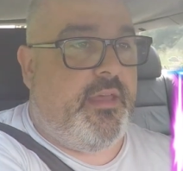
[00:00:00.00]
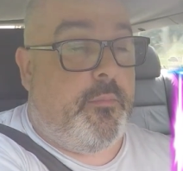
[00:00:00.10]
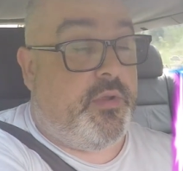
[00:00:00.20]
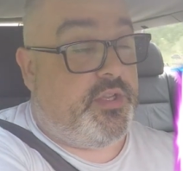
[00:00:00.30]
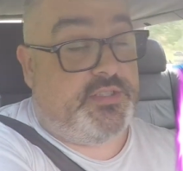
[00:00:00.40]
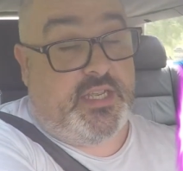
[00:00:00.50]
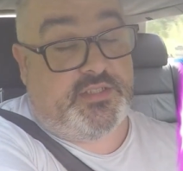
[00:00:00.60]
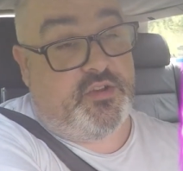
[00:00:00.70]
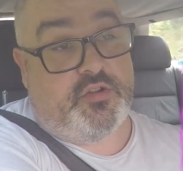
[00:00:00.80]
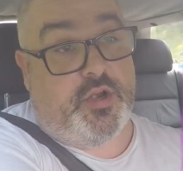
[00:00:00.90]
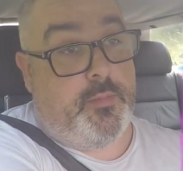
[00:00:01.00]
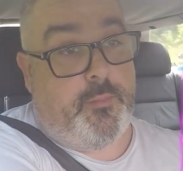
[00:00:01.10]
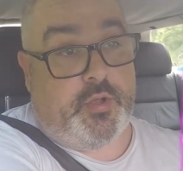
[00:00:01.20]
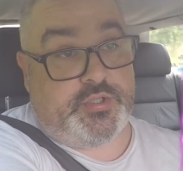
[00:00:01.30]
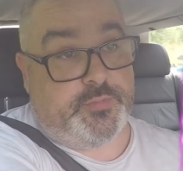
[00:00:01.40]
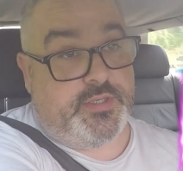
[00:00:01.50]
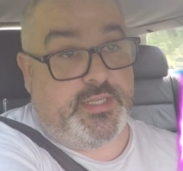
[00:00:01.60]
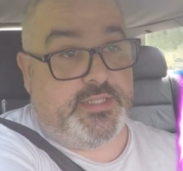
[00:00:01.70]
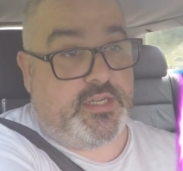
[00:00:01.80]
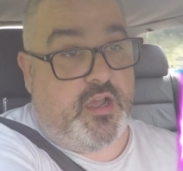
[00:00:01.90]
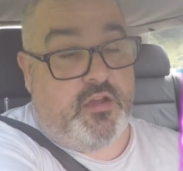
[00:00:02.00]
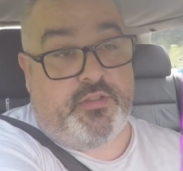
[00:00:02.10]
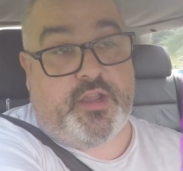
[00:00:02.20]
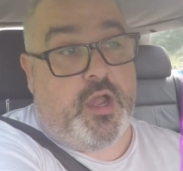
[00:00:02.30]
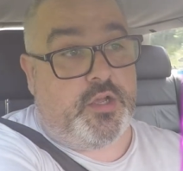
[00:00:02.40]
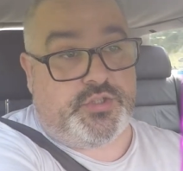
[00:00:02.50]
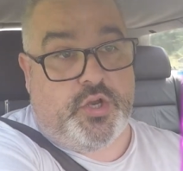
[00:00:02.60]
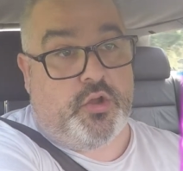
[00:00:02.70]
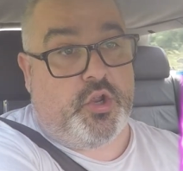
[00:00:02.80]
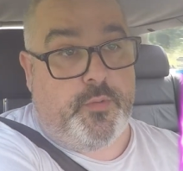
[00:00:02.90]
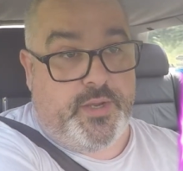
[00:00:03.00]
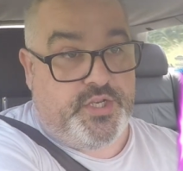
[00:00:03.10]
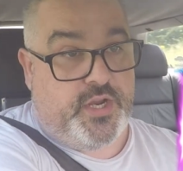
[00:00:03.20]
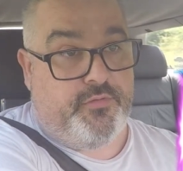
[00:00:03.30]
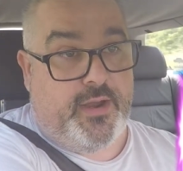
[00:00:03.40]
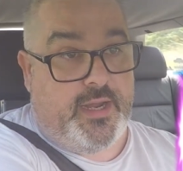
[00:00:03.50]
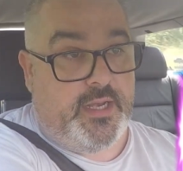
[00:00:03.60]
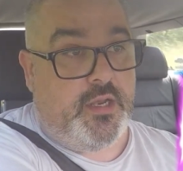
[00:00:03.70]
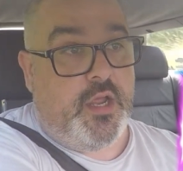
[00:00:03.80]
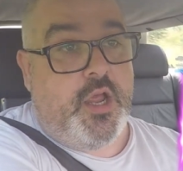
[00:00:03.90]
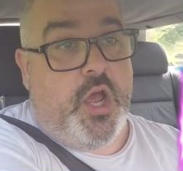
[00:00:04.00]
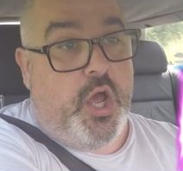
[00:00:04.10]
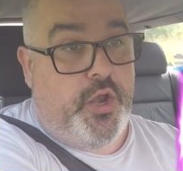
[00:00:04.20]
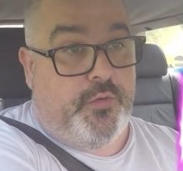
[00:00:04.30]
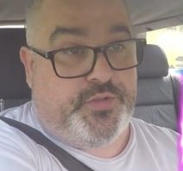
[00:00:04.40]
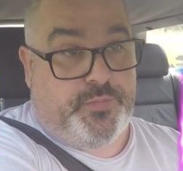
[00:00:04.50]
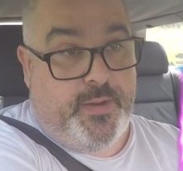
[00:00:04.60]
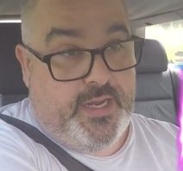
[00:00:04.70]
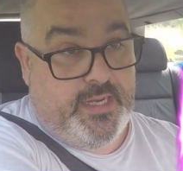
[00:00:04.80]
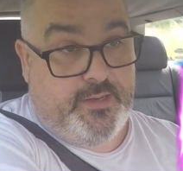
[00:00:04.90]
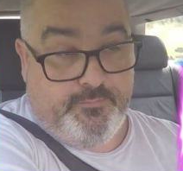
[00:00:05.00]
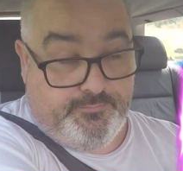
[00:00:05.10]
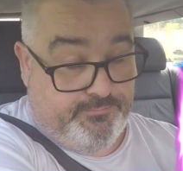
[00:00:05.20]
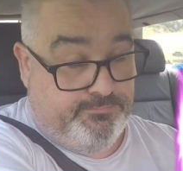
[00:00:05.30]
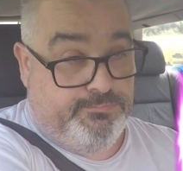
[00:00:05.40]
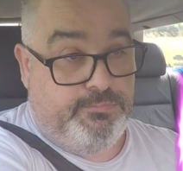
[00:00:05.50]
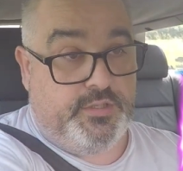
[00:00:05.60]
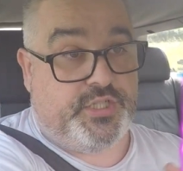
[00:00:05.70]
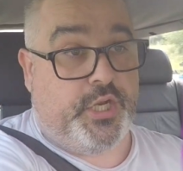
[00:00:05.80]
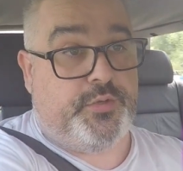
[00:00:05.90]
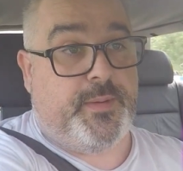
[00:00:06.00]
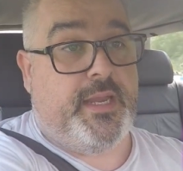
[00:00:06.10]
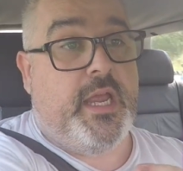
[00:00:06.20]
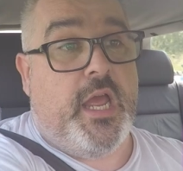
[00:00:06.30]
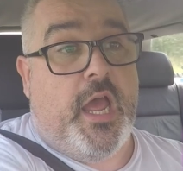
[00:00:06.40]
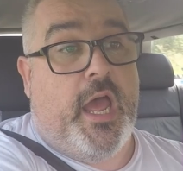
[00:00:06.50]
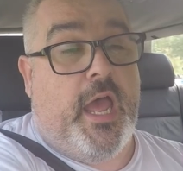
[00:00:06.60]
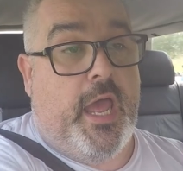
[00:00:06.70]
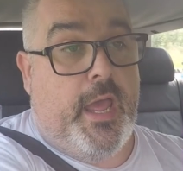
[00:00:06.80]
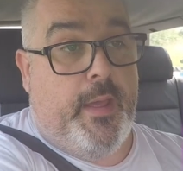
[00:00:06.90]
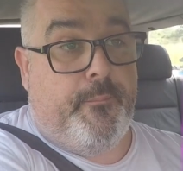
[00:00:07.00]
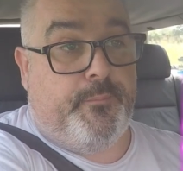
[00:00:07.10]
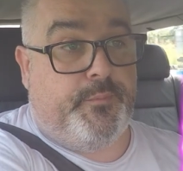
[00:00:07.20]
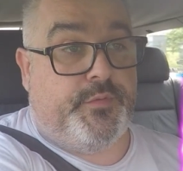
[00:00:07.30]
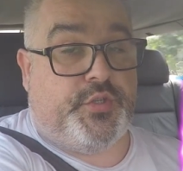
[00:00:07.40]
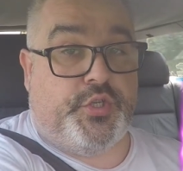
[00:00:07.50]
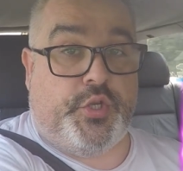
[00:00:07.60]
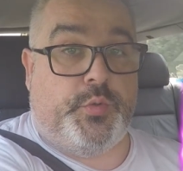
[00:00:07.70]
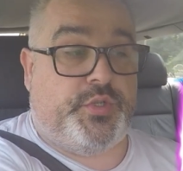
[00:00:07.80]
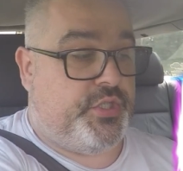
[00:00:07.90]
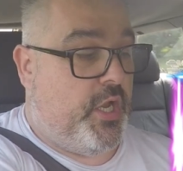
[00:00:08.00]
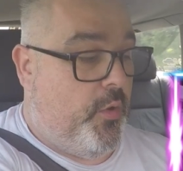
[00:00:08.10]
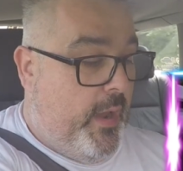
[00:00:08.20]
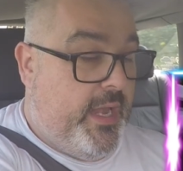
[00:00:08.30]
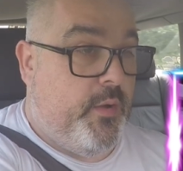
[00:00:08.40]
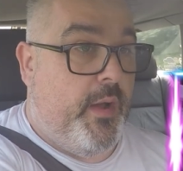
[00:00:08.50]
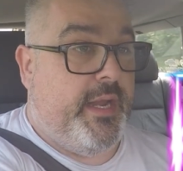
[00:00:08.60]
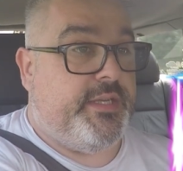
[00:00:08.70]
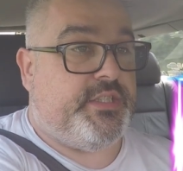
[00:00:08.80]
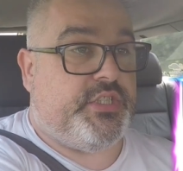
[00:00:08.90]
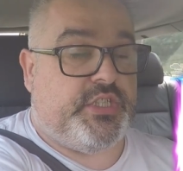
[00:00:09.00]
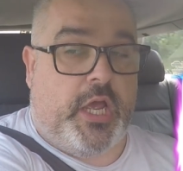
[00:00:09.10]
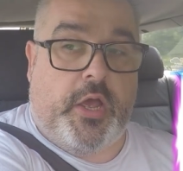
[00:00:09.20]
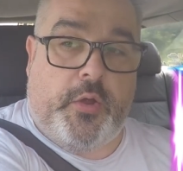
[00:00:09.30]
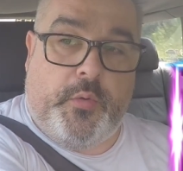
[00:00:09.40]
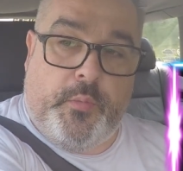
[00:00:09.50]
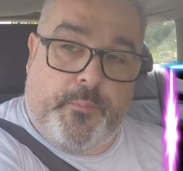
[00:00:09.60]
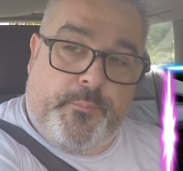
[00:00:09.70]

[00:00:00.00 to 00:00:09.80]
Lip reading: that, because that's not going to be possible in this car. The car's not going to be generating enough speed, excuse me, to do so anyway. So